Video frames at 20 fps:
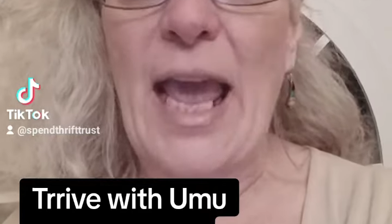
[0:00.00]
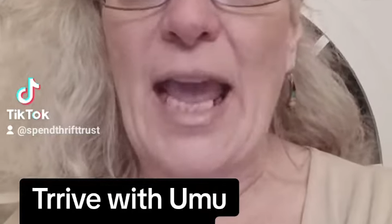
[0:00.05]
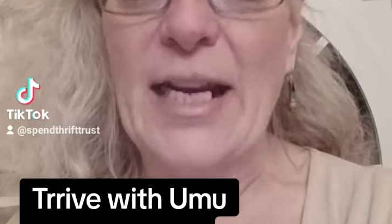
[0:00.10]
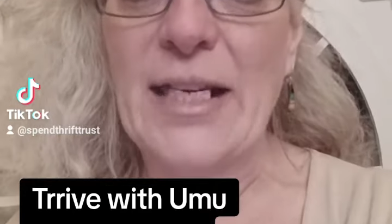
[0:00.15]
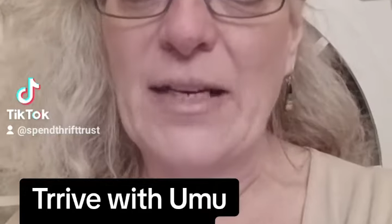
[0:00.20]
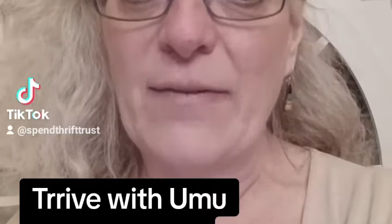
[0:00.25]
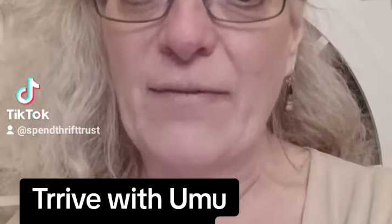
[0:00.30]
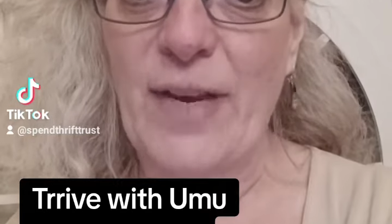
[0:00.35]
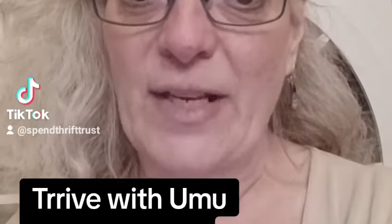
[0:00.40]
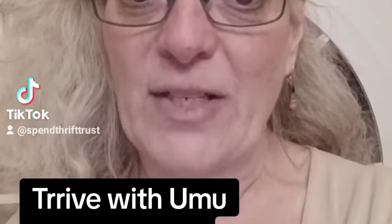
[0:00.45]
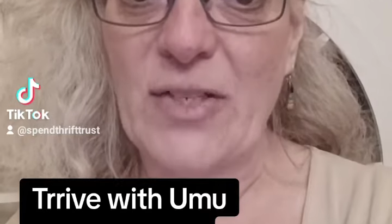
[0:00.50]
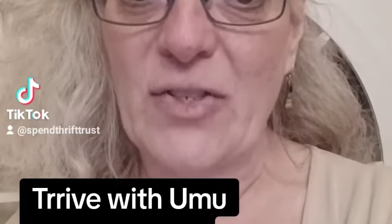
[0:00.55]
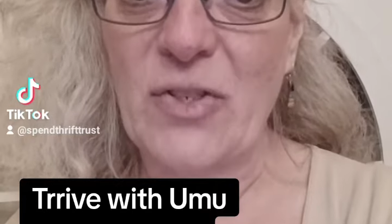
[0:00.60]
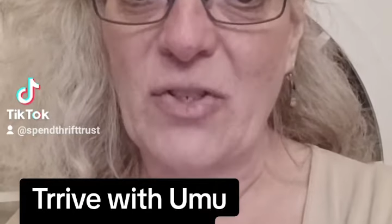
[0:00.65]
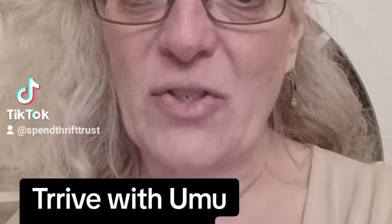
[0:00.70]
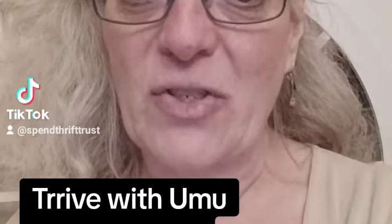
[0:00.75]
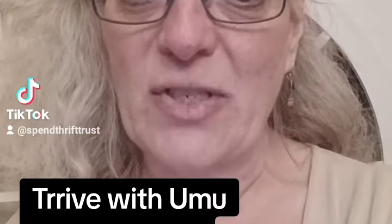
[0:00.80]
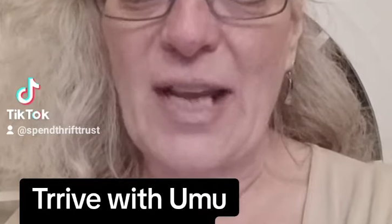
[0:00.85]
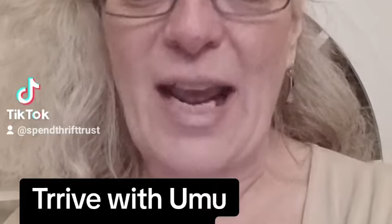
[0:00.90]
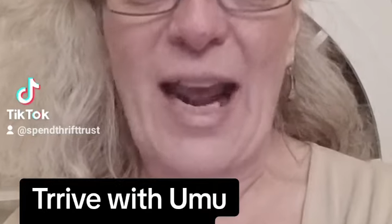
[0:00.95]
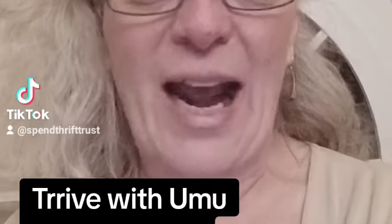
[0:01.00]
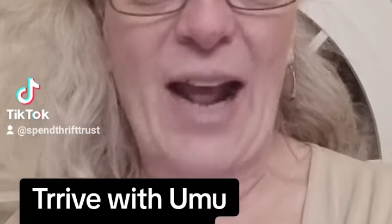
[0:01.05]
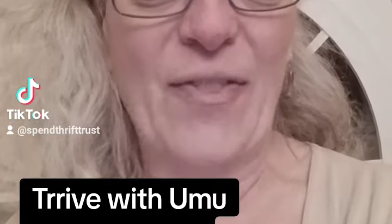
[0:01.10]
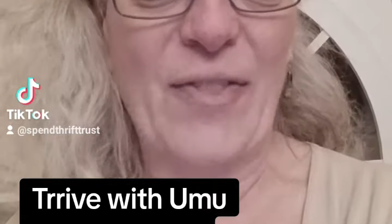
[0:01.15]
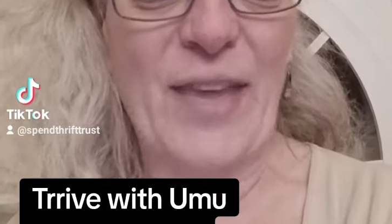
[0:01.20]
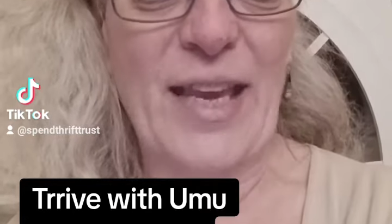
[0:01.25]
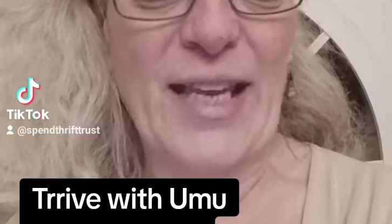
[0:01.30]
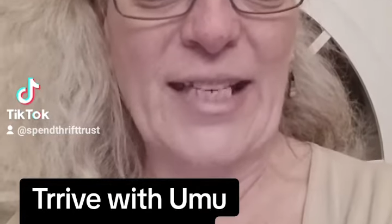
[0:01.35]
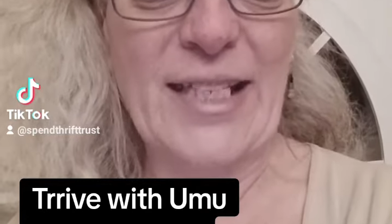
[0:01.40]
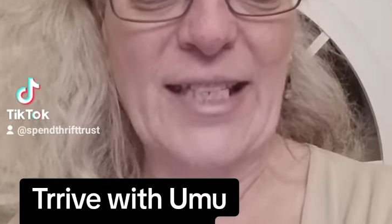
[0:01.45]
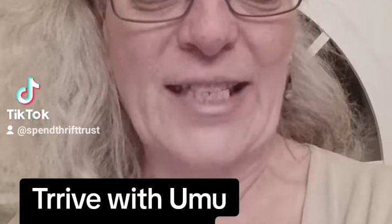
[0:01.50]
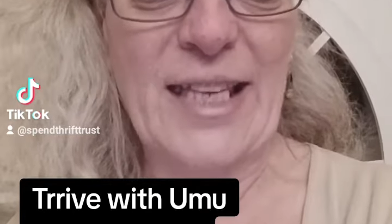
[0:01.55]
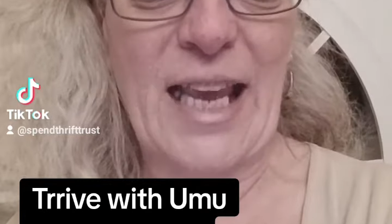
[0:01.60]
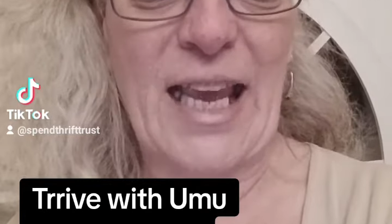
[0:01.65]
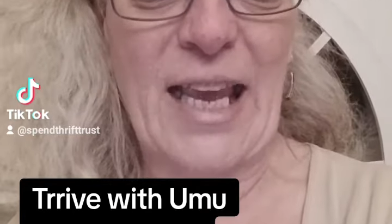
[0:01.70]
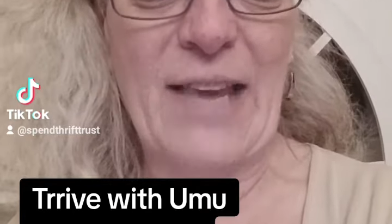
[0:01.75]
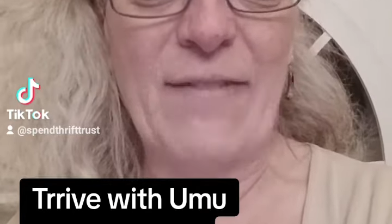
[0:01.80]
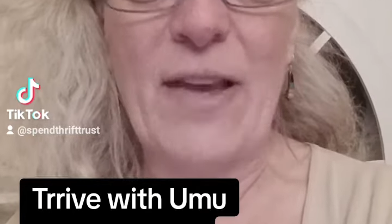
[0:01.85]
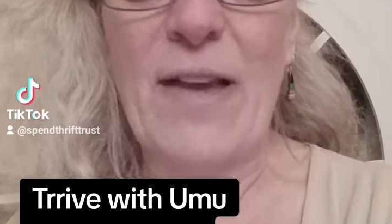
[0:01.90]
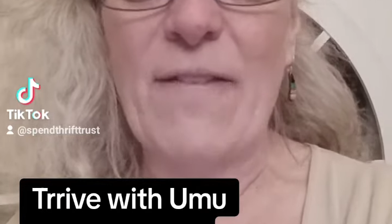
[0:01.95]
and investors how they can
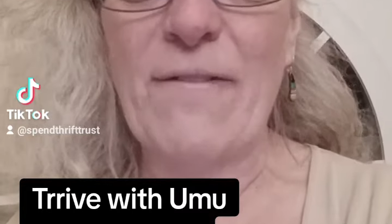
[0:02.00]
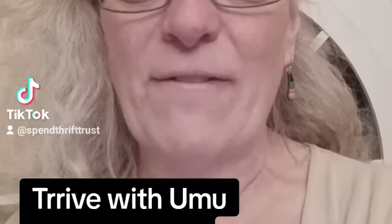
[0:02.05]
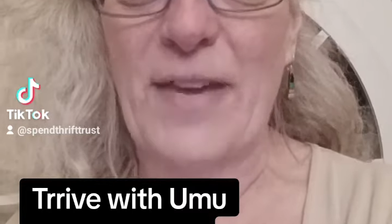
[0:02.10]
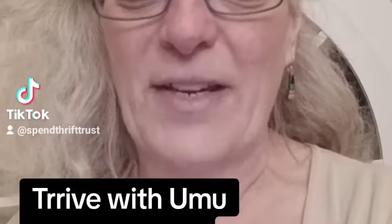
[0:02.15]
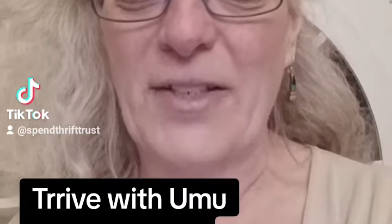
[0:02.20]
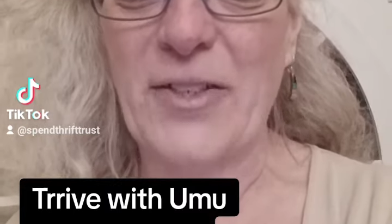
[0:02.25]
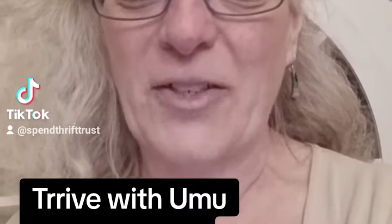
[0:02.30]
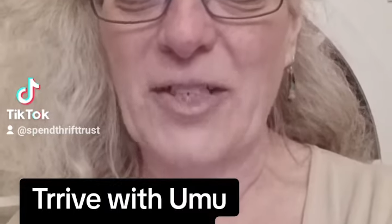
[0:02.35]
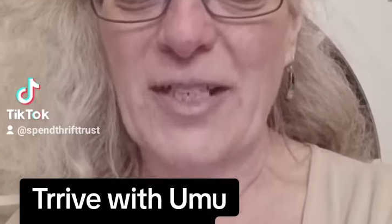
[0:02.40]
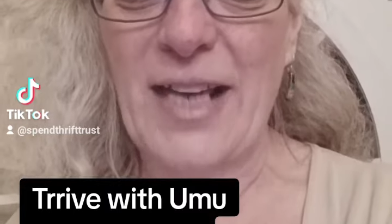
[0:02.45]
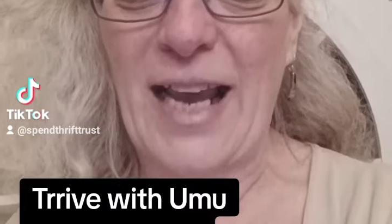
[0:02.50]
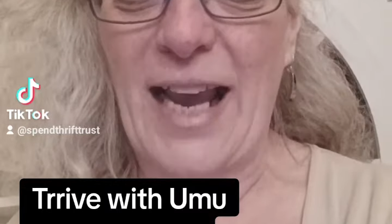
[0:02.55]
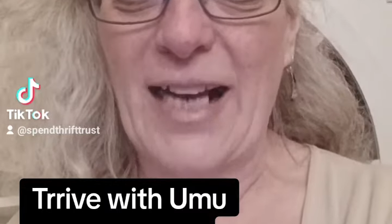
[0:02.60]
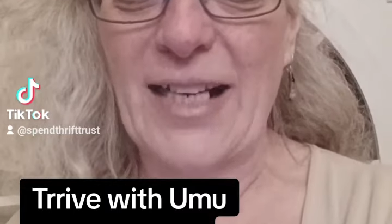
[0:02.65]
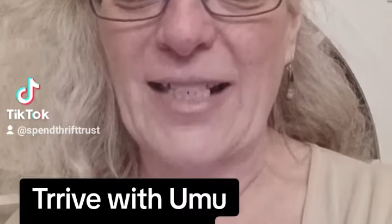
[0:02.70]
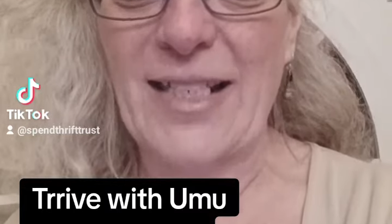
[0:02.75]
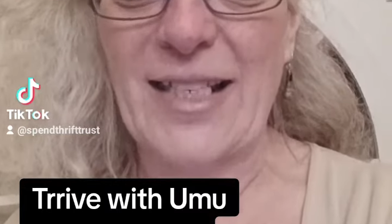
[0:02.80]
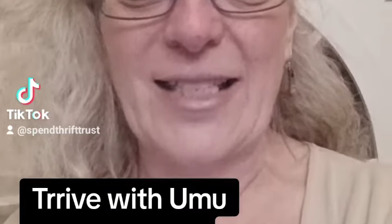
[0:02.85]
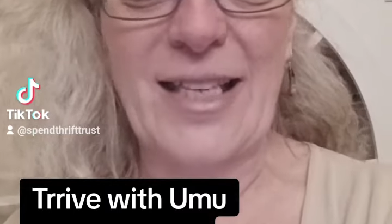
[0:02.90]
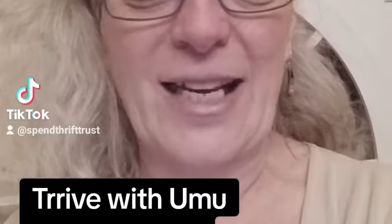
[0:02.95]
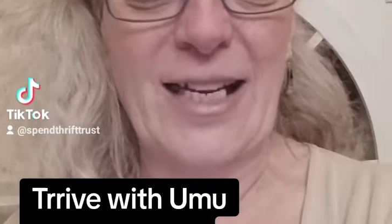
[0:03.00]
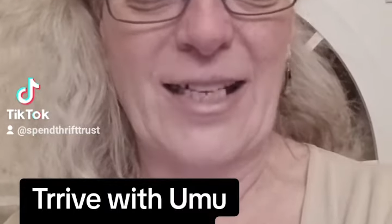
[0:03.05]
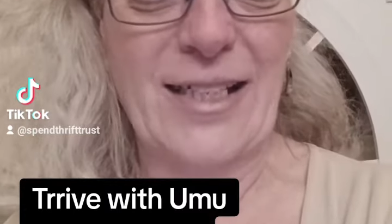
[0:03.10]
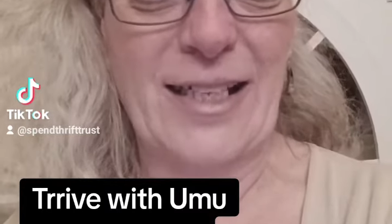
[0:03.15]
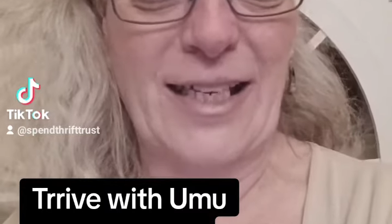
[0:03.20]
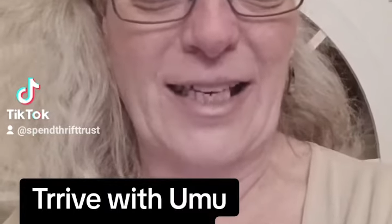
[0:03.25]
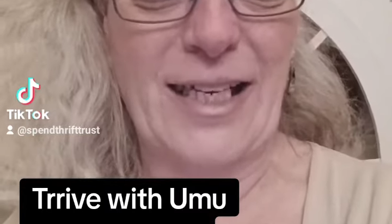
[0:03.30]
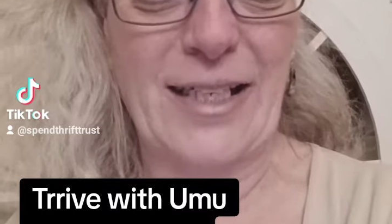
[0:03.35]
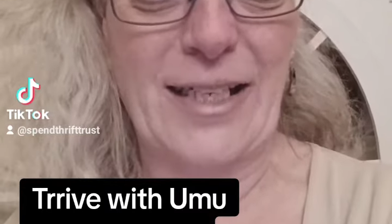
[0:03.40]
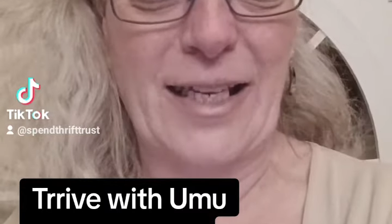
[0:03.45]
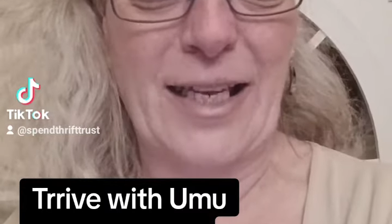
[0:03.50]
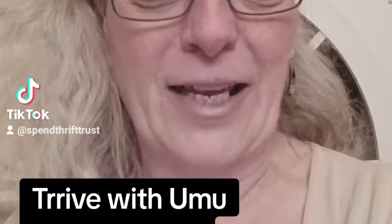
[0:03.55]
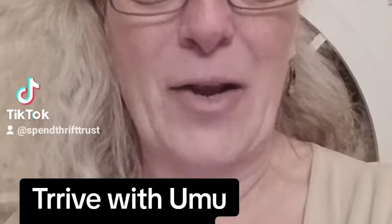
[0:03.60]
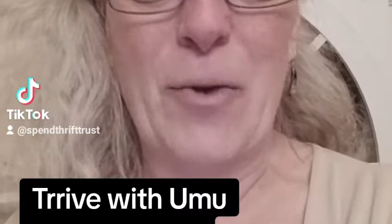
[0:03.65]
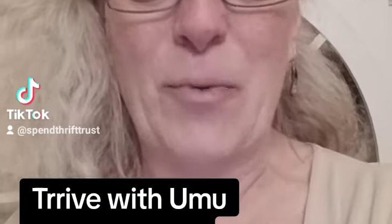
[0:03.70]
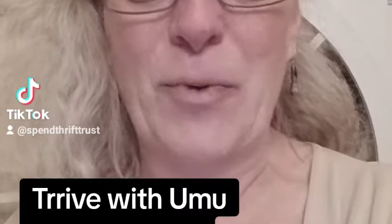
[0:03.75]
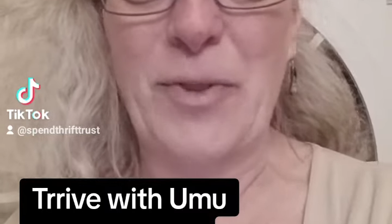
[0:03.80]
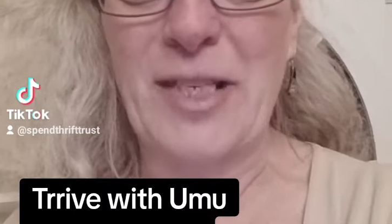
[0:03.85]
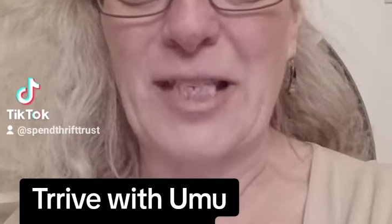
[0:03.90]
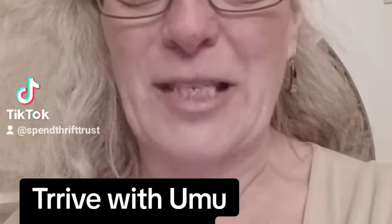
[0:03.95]
save federal taxes legally
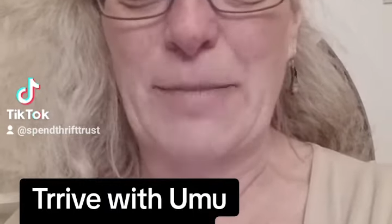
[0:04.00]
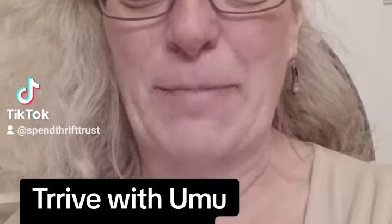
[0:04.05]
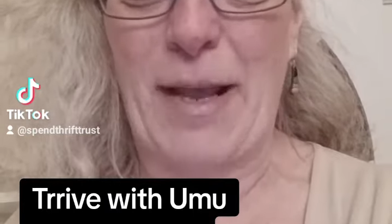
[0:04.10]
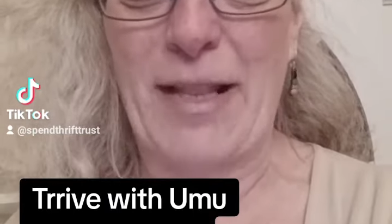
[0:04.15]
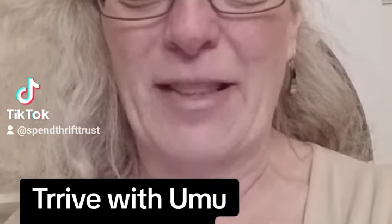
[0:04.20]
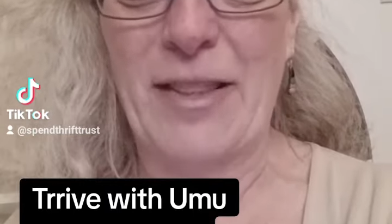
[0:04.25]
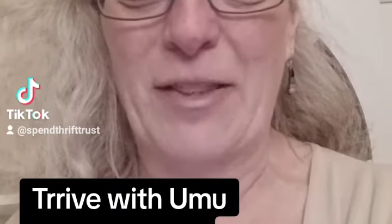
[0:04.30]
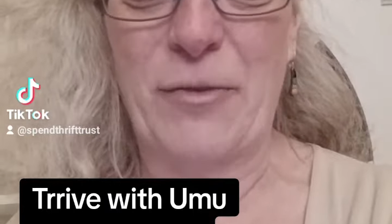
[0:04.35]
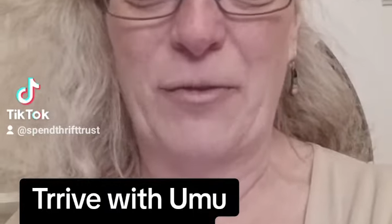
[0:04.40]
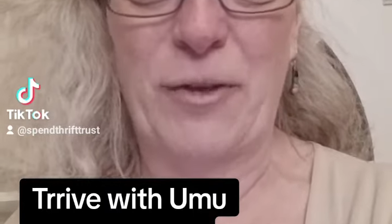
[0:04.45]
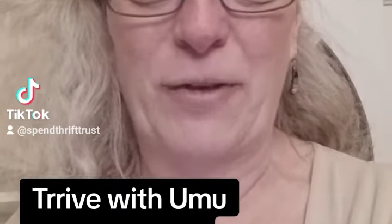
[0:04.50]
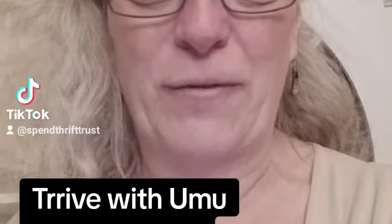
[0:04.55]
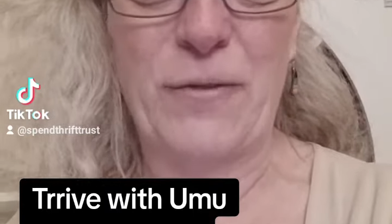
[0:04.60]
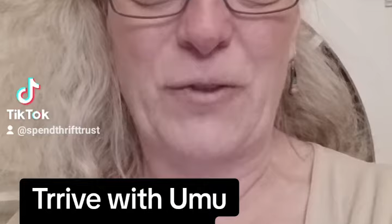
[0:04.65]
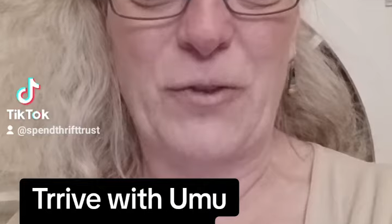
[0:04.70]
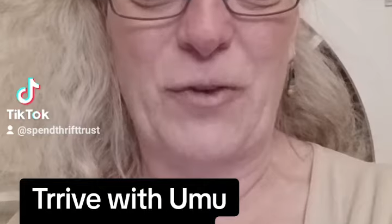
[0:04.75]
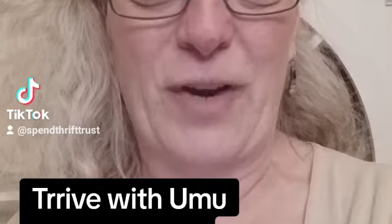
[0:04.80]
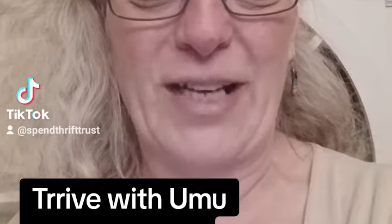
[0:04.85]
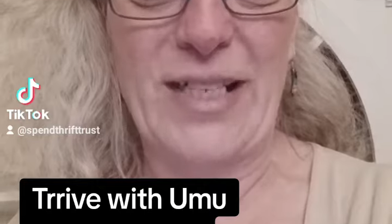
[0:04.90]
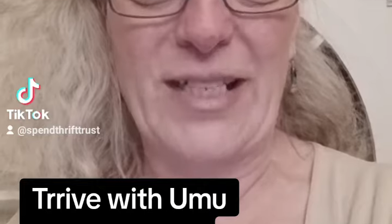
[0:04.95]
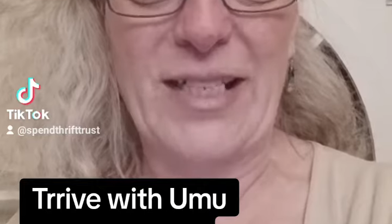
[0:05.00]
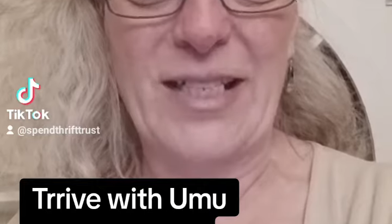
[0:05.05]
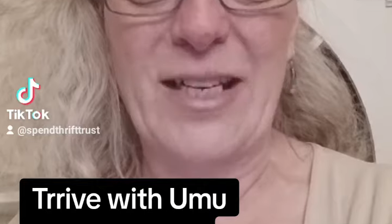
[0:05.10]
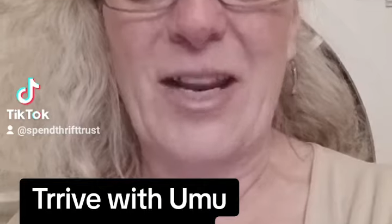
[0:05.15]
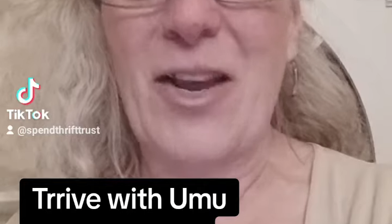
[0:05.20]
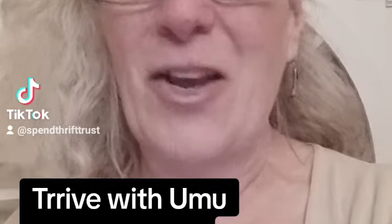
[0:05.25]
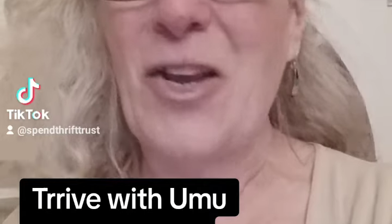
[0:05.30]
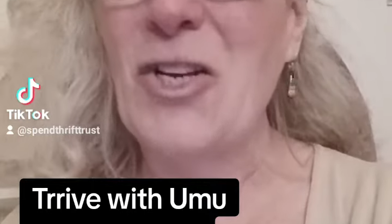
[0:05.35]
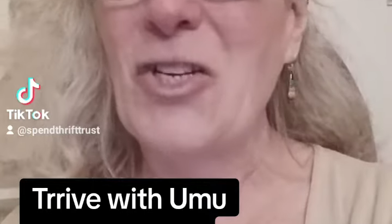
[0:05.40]
with the Spendthrift Trust.